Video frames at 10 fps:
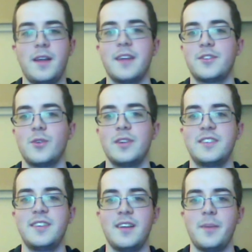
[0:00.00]
lot of
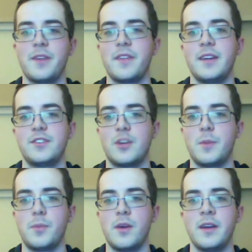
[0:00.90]
stories to tell about that
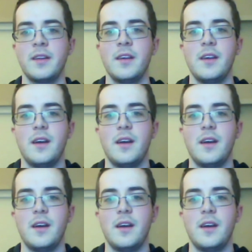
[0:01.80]
term abroad.